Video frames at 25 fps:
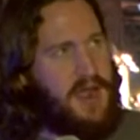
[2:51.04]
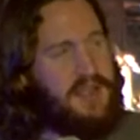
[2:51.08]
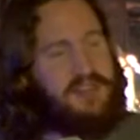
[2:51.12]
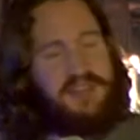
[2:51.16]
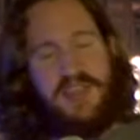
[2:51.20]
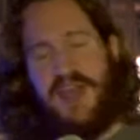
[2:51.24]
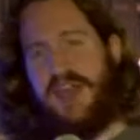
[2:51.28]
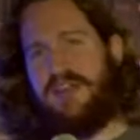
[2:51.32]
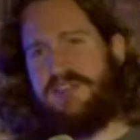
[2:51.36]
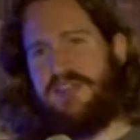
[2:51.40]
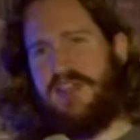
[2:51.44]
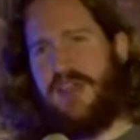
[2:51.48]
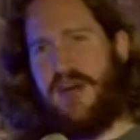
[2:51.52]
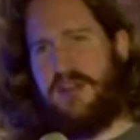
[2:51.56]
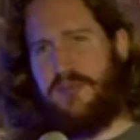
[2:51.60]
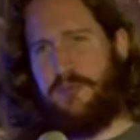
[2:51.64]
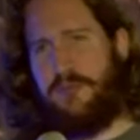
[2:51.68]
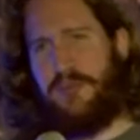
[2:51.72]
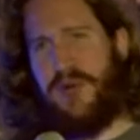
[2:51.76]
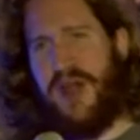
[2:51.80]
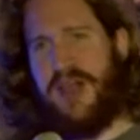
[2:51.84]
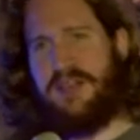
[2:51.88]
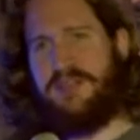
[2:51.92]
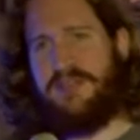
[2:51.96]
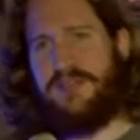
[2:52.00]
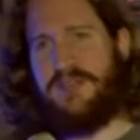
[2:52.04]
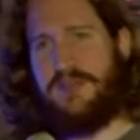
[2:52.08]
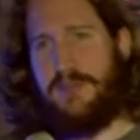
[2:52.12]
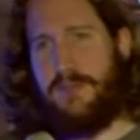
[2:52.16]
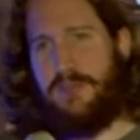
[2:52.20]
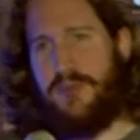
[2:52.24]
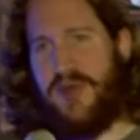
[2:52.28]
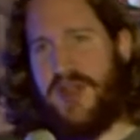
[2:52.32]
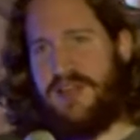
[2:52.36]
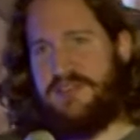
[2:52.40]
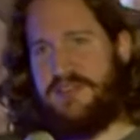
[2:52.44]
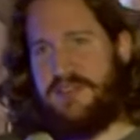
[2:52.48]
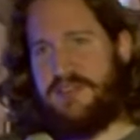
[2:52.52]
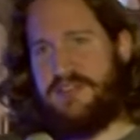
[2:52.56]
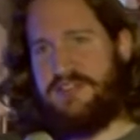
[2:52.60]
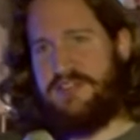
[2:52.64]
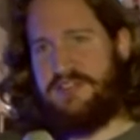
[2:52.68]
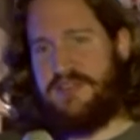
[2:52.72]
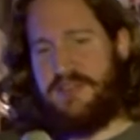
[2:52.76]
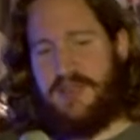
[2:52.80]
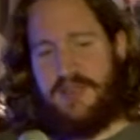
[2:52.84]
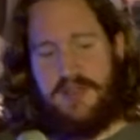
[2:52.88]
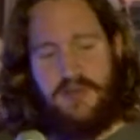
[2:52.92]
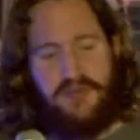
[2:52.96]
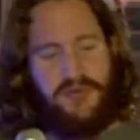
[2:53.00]
takes a lot of
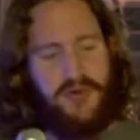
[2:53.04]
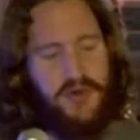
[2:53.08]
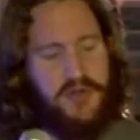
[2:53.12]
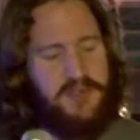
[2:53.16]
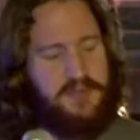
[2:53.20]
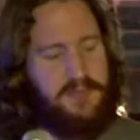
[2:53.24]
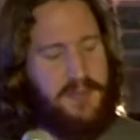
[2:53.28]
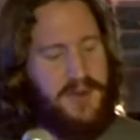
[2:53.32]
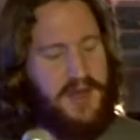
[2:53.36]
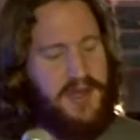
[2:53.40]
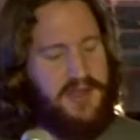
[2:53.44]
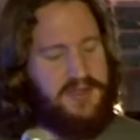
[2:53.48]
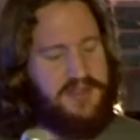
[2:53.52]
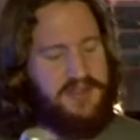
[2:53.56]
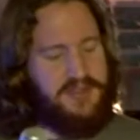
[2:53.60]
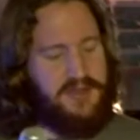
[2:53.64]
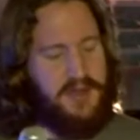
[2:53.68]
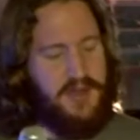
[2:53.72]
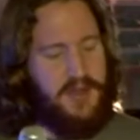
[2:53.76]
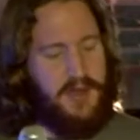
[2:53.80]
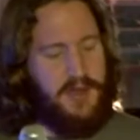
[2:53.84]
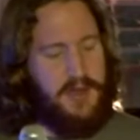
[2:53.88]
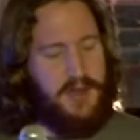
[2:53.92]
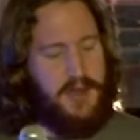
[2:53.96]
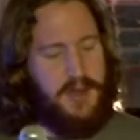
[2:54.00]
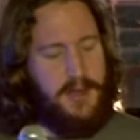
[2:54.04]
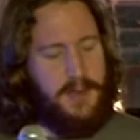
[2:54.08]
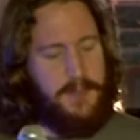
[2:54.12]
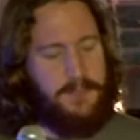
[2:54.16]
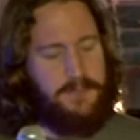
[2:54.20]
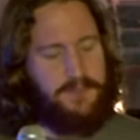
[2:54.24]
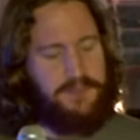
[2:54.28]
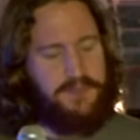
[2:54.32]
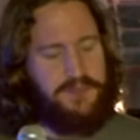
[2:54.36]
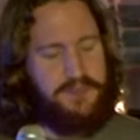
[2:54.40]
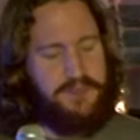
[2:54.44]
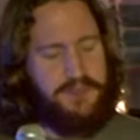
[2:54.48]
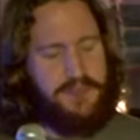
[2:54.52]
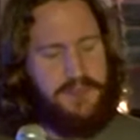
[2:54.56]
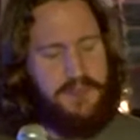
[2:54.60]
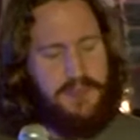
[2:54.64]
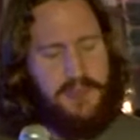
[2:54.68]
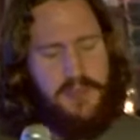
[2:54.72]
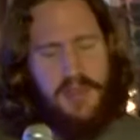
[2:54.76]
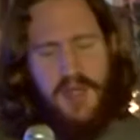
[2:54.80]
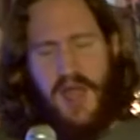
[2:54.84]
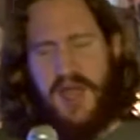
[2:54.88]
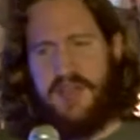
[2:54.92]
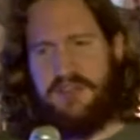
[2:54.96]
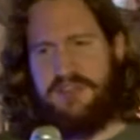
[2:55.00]
practice in the first place.
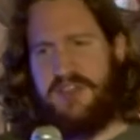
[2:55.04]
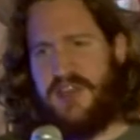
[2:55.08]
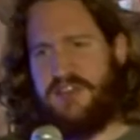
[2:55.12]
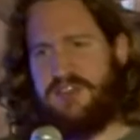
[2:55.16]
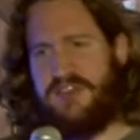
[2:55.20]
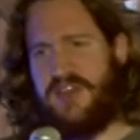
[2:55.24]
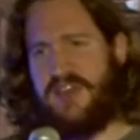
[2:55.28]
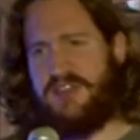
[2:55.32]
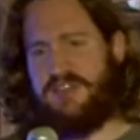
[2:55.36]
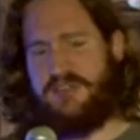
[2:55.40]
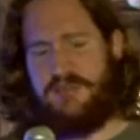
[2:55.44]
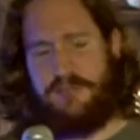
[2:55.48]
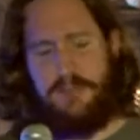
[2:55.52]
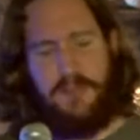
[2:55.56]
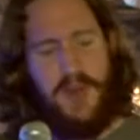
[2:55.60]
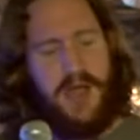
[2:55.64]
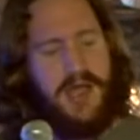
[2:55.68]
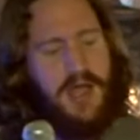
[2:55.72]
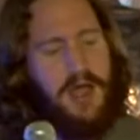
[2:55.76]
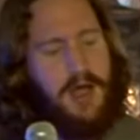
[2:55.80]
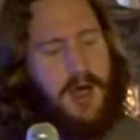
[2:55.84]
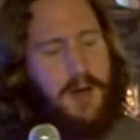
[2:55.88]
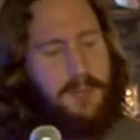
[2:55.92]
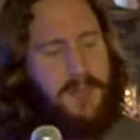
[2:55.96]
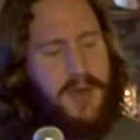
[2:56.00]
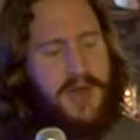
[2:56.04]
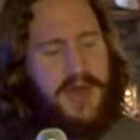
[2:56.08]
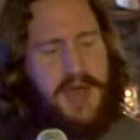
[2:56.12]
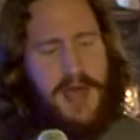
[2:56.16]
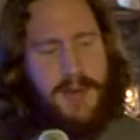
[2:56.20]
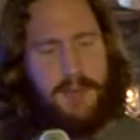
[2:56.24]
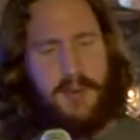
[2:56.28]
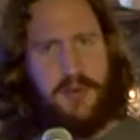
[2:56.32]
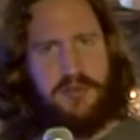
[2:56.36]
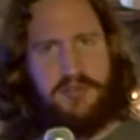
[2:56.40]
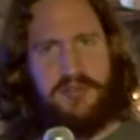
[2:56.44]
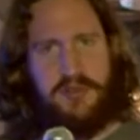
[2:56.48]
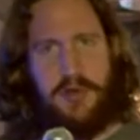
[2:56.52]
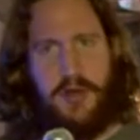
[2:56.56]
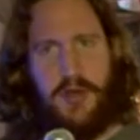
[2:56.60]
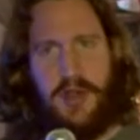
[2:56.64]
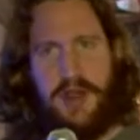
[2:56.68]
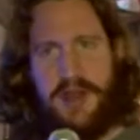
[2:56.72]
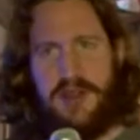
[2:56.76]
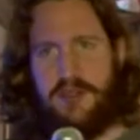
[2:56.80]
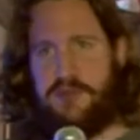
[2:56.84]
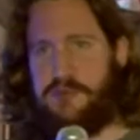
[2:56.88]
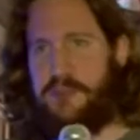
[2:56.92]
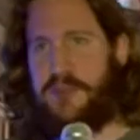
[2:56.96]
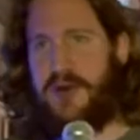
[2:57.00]
It's not just picking up a game console
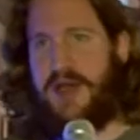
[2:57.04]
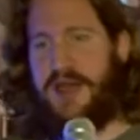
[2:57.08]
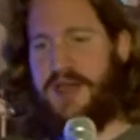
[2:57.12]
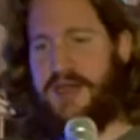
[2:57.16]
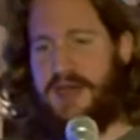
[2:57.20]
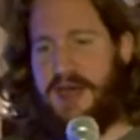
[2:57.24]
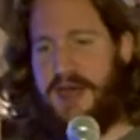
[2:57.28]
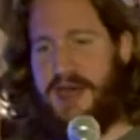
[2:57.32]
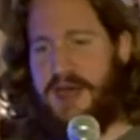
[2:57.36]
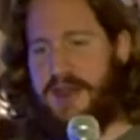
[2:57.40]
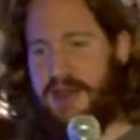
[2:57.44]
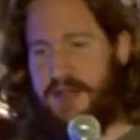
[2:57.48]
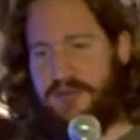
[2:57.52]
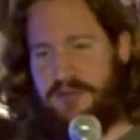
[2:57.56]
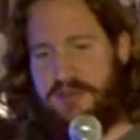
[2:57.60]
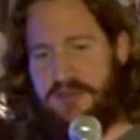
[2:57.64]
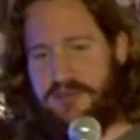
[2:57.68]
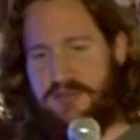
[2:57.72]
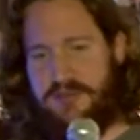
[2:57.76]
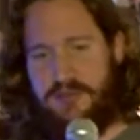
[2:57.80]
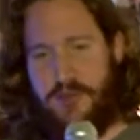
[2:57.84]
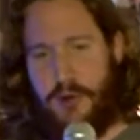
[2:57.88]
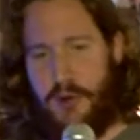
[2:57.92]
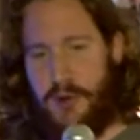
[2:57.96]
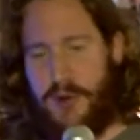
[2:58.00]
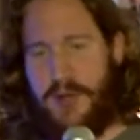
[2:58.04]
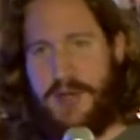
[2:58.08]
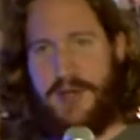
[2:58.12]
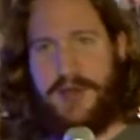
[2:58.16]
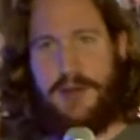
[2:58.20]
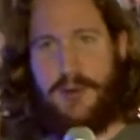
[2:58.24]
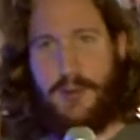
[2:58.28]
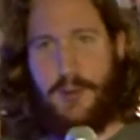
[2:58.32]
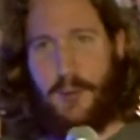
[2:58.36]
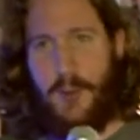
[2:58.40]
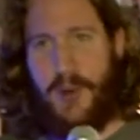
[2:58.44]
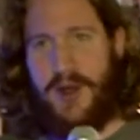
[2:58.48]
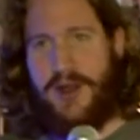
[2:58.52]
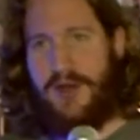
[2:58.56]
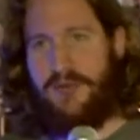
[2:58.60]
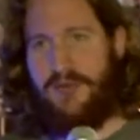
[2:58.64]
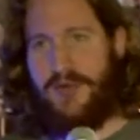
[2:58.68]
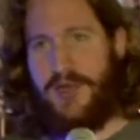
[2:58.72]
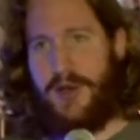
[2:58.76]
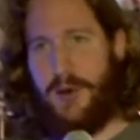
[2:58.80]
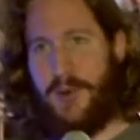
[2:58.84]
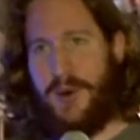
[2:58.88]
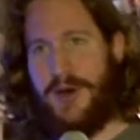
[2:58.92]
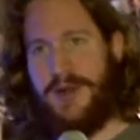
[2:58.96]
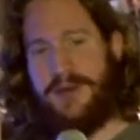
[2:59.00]
and a spray can and just doing
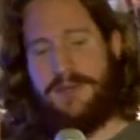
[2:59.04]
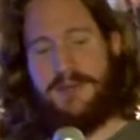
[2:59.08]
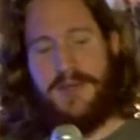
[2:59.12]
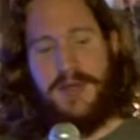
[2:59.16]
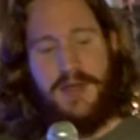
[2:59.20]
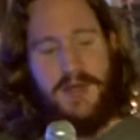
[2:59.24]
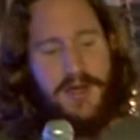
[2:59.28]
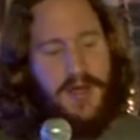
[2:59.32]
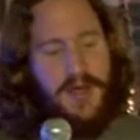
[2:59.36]
whatever you want.